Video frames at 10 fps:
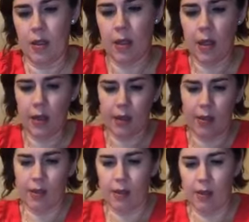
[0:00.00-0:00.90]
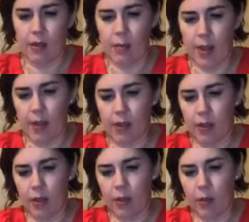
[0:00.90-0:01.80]
And that end isn't as bad,
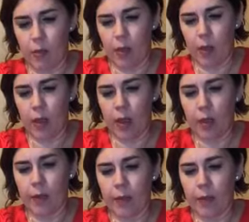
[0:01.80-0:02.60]
so I think we'll be okay.